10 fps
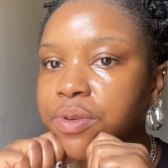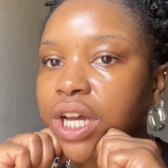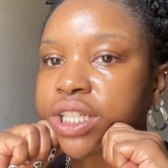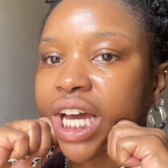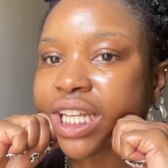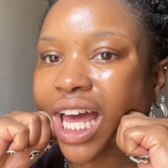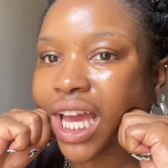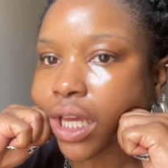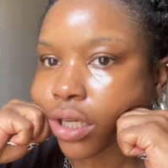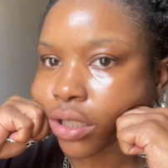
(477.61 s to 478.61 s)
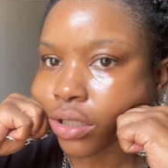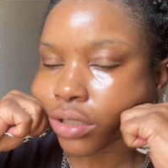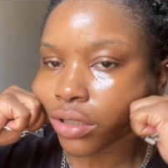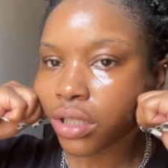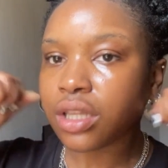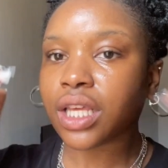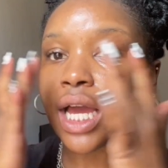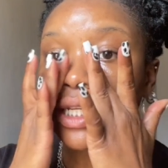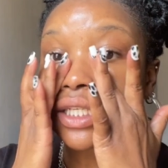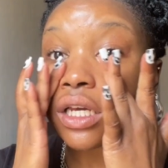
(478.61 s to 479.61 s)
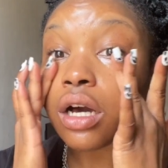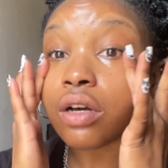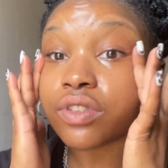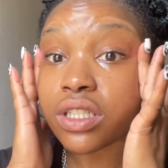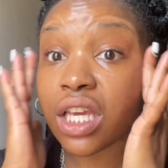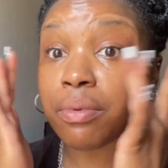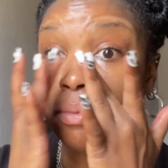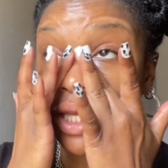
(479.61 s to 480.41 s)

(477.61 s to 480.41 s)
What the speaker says: because I like the idea of just keeping my